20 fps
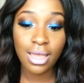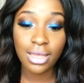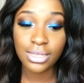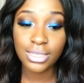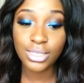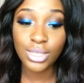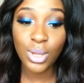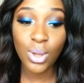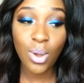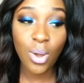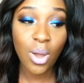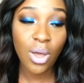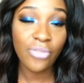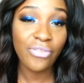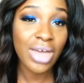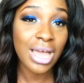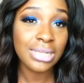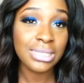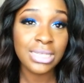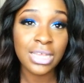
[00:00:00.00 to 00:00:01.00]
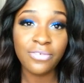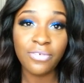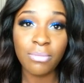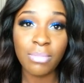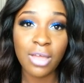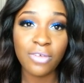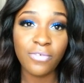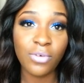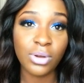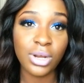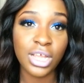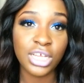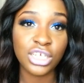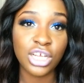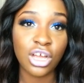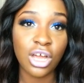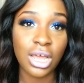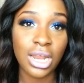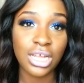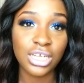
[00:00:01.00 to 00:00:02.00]
So that's it for my
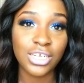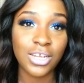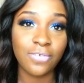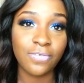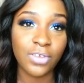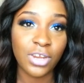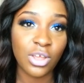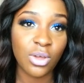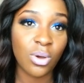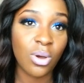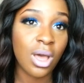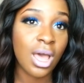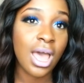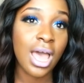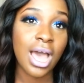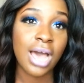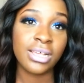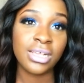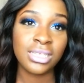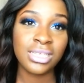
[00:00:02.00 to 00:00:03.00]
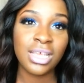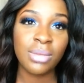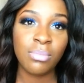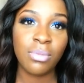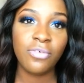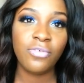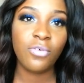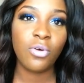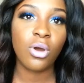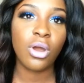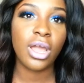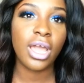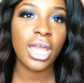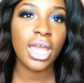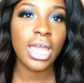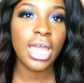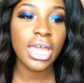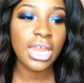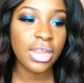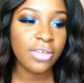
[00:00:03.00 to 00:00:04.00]
foundation collection video. As I said before,
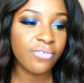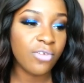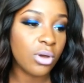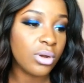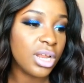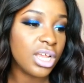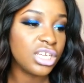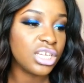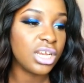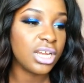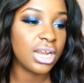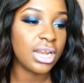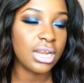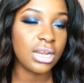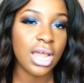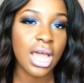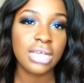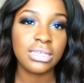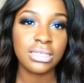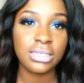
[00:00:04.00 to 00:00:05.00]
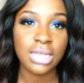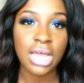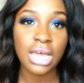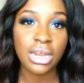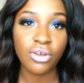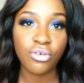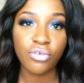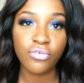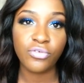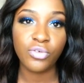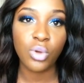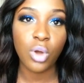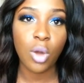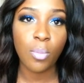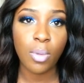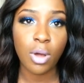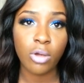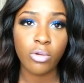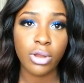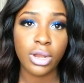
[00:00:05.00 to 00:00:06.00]
any foundation that hasn't had a review
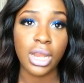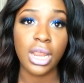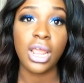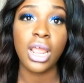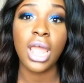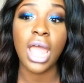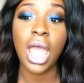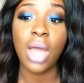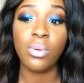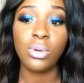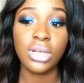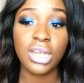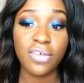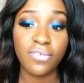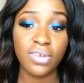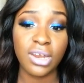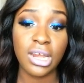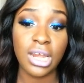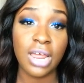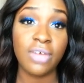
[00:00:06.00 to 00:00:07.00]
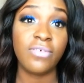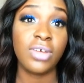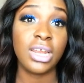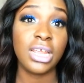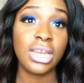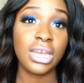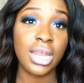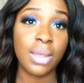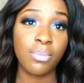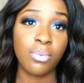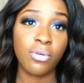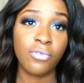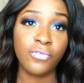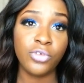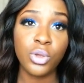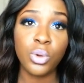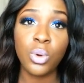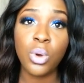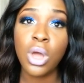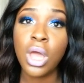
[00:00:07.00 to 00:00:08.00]
up already, I will definitely have an in-depth
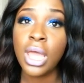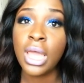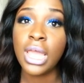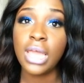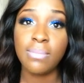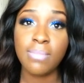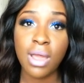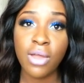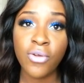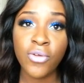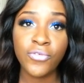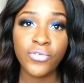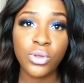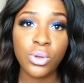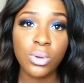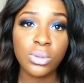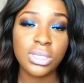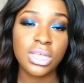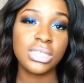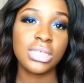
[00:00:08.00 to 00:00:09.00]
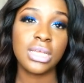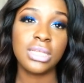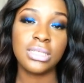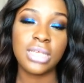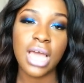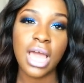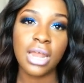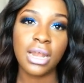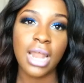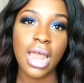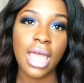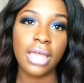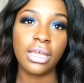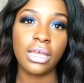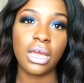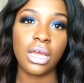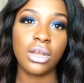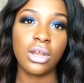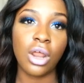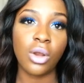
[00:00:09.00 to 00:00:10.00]
review. In my reviews, I tend to add
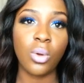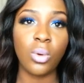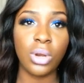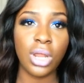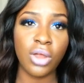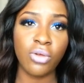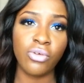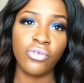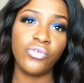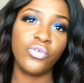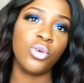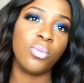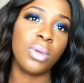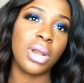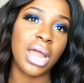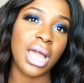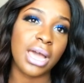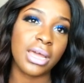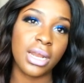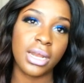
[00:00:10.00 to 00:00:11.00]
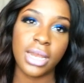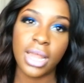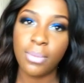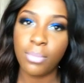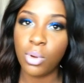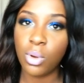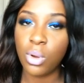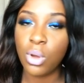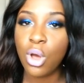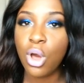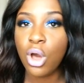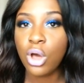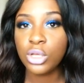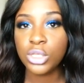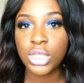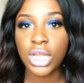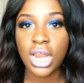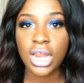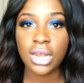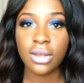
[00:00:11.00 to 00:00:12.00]
like not only a review, but I add a demo,
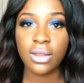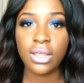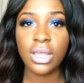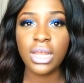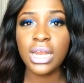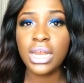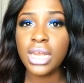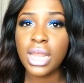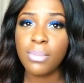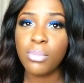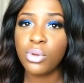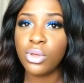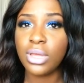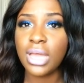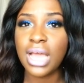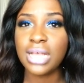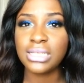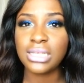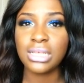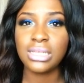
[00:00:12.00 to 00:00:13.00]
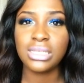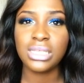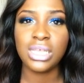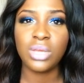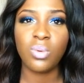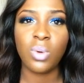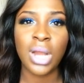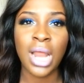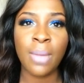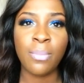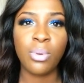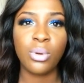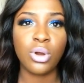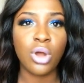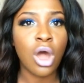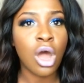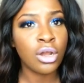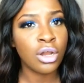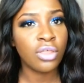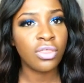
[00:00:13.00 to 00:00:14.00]
so that in the demo you guys can see what I put
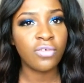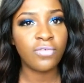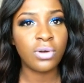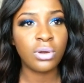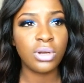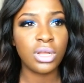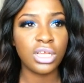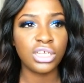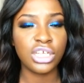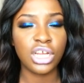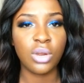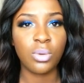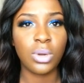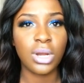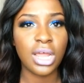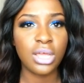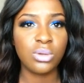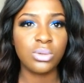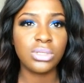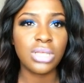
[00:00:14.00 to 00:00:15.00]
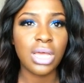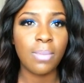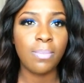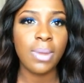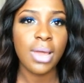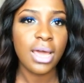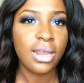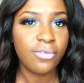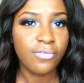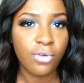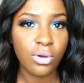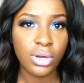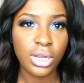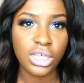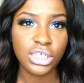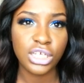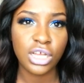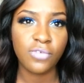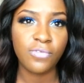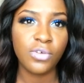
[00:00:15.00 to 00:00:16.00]
under the foundation and what I use to apply the
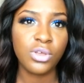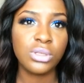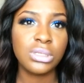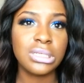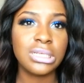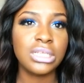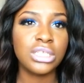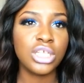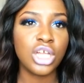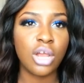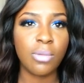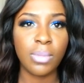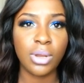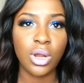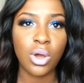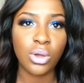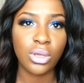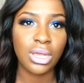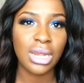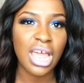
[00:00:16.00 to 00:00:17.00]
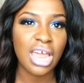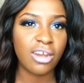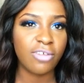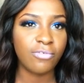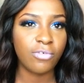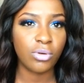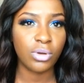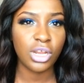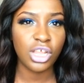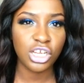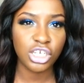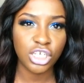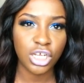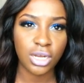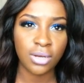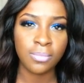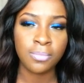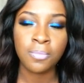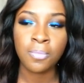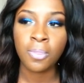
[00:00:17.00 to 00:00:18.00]
foundation, for you to determine how you like the
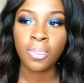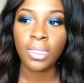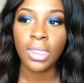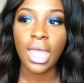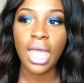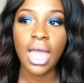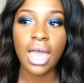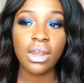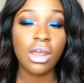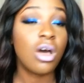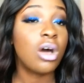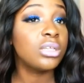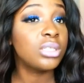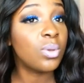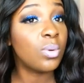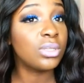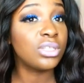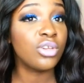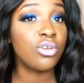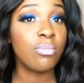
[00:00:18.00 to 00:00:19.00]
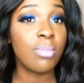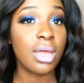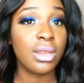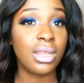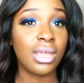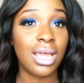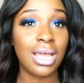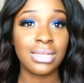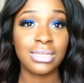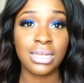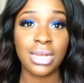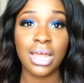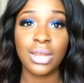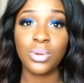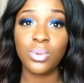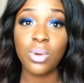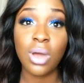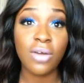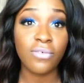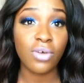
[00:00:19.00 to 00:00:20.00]
foundation. And I also want to remind you guys that I
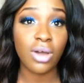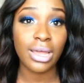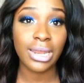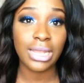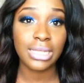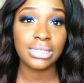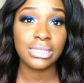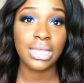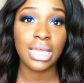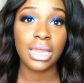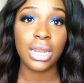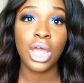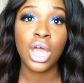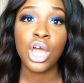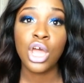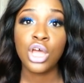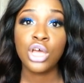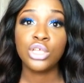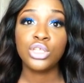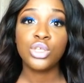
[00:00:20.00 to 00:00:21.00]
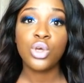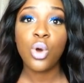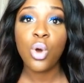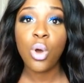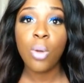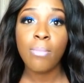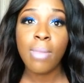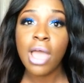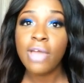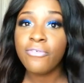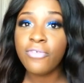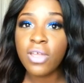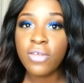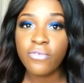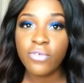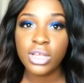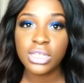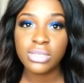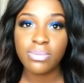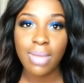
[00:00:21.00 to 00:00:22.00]
do have oily skin, so my
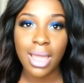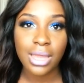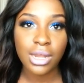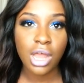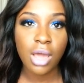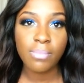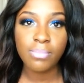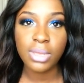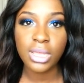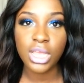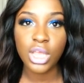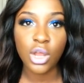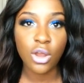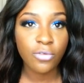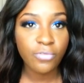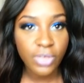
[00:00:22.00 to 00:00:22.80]
favorites might not be your